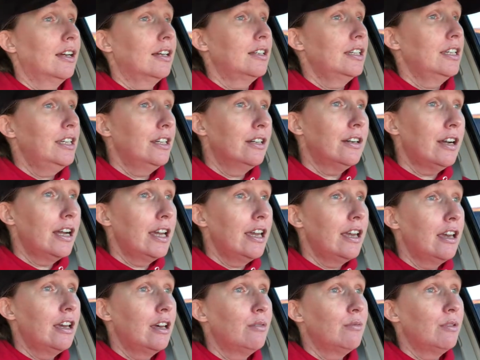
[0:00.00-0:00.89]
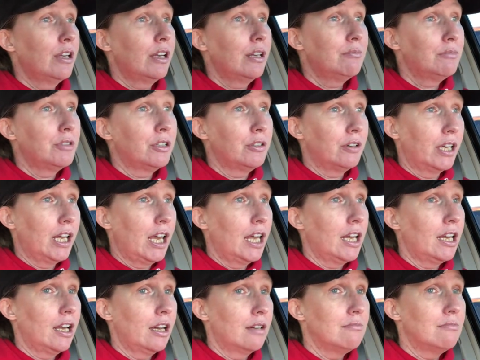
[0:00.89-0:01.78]
Here I am, and I'm doing it.
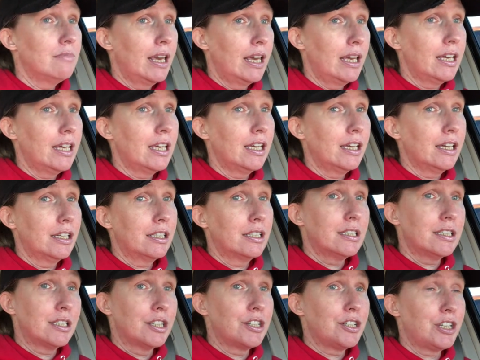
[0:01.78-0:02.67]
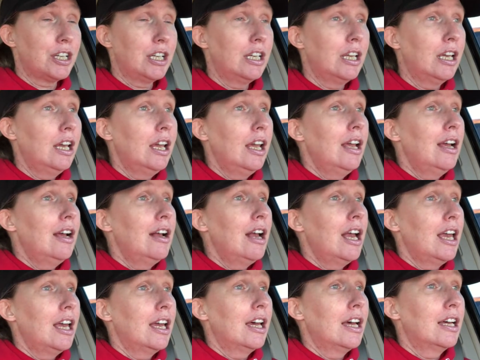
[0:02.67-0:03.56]
I'm making a decision.
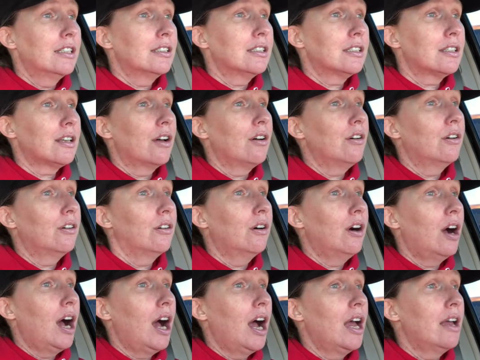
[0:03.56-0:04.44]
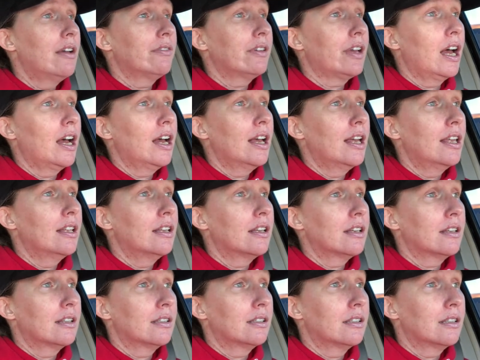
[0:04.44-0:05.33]
And so I've got
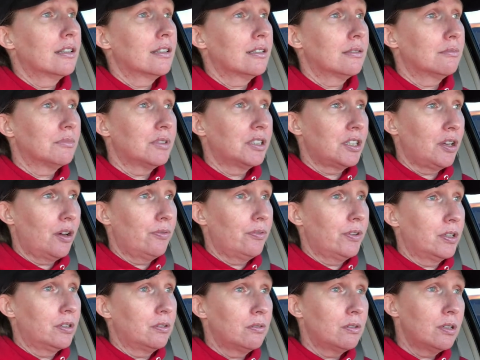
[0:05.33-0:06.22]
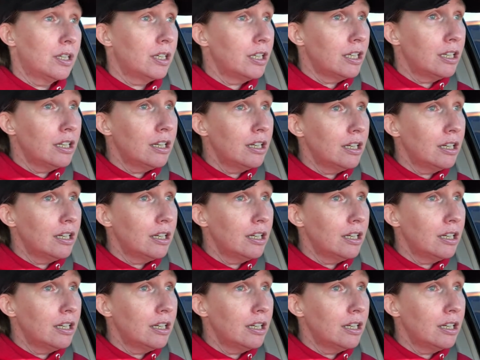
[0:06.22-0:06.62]
some stuff on order